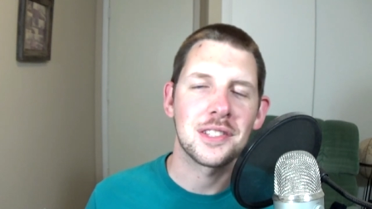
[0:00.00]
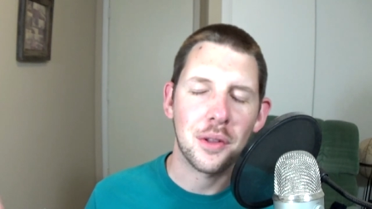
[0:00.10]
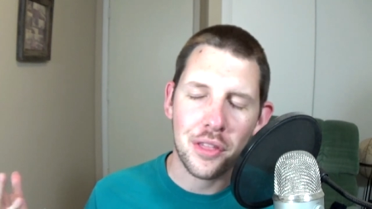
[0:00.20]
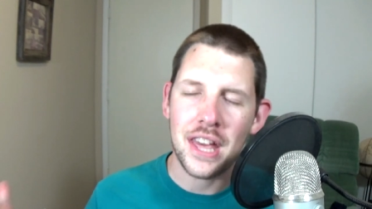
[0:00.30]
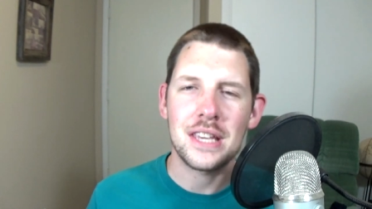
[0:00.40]

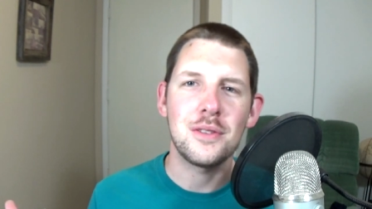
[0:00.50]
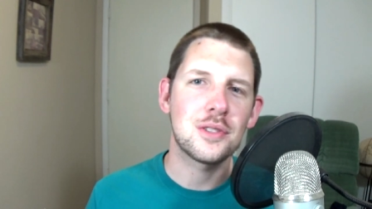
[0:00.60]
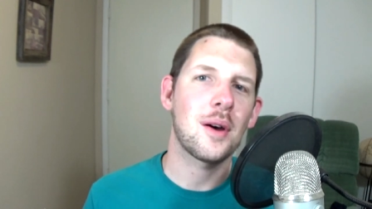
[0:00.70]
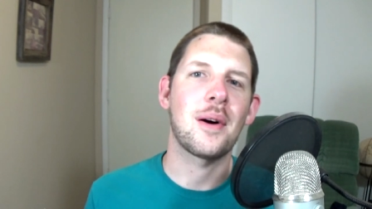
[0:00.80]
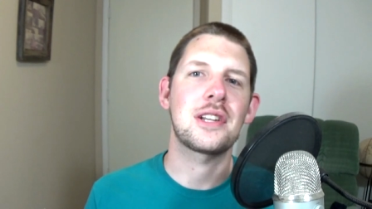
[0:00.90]
So thank you
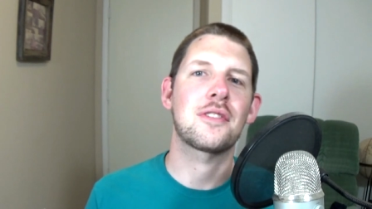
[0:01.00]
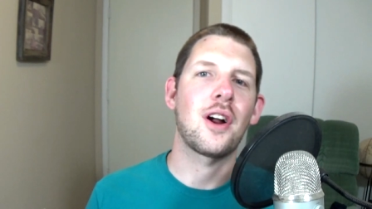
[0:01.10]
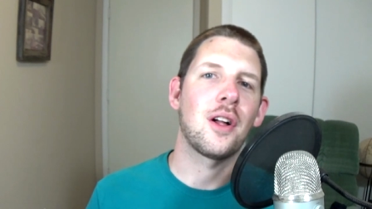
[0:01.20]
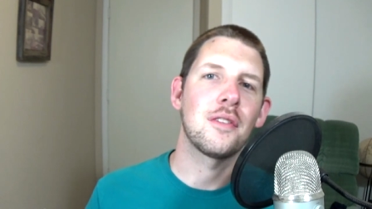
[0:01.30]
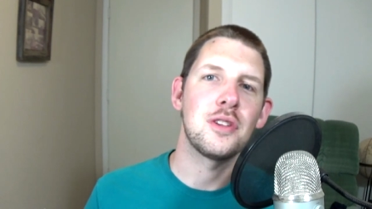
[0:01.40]
so much for
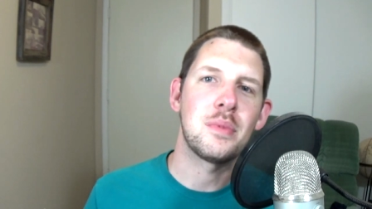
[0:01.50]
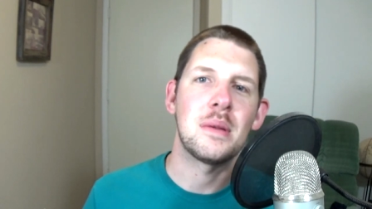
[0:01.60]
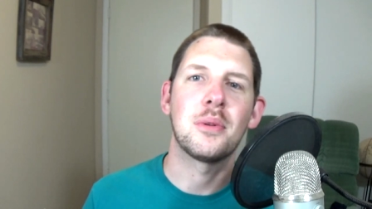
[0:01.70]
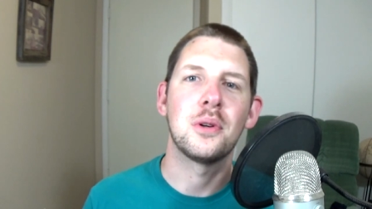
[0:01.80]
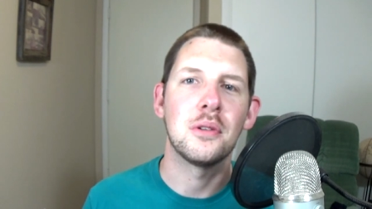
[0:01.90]
all of you
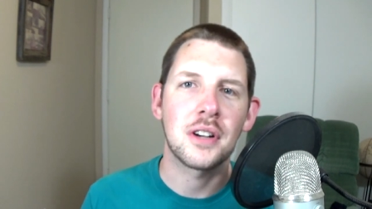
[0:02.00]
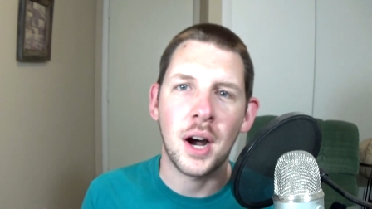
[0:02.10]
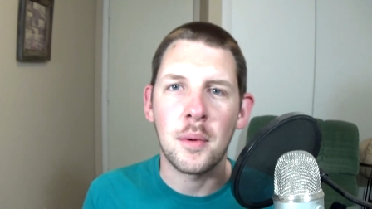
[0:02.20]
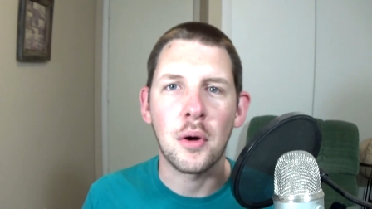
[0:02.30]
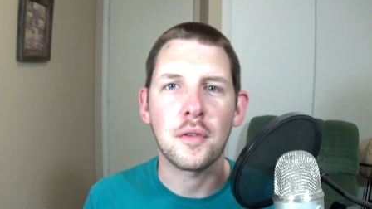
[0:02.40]
people who have
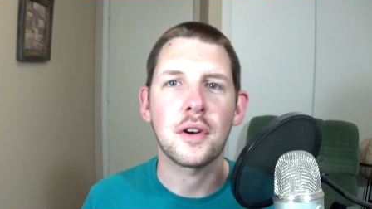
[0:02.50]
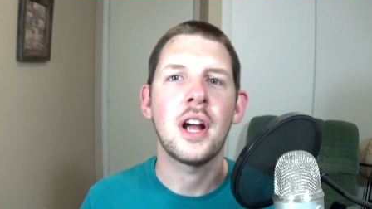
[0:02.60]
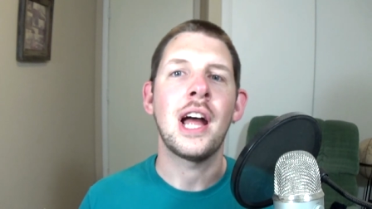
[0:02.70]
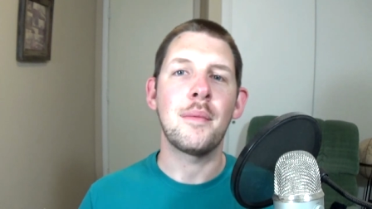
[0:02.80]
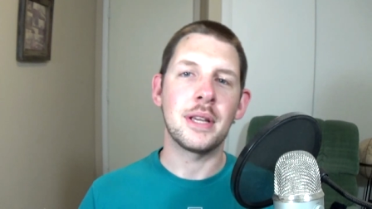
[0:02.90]
come
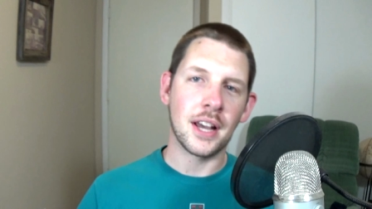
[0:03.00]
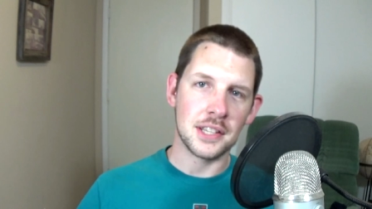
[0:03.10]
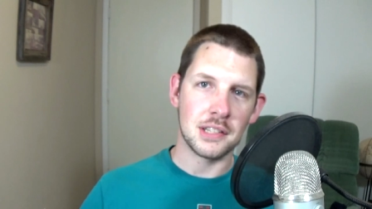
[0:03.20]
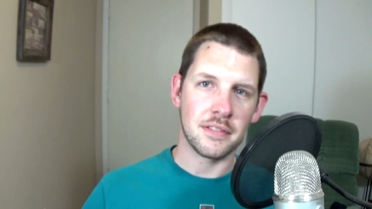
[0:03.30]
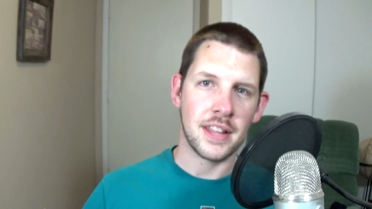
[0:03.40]
over
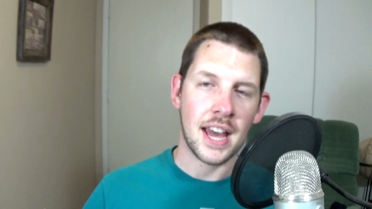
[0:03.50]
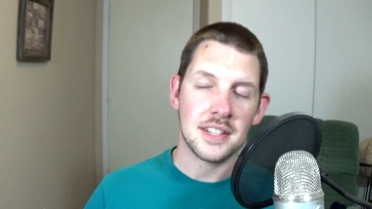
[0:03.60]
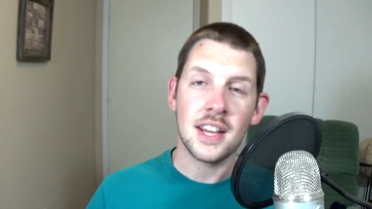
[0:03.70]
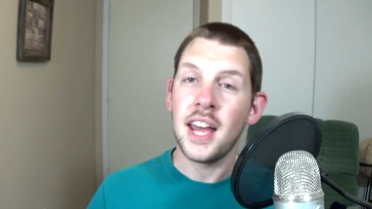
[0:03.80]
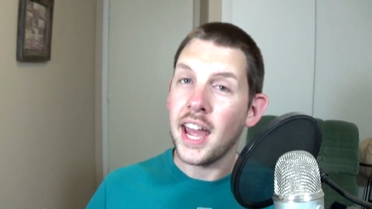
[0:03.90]
because of that.